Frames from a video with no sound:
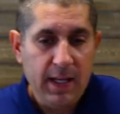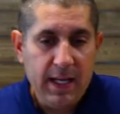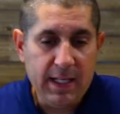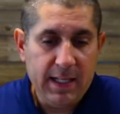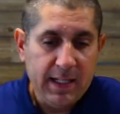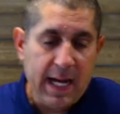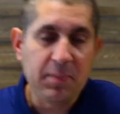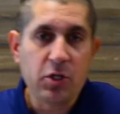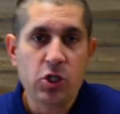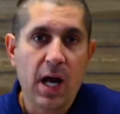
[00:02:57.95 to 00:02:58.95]
and
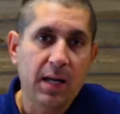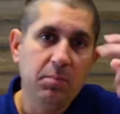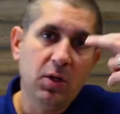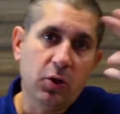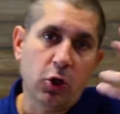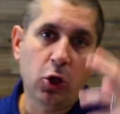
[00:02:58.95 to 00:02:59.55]
Captain John Miller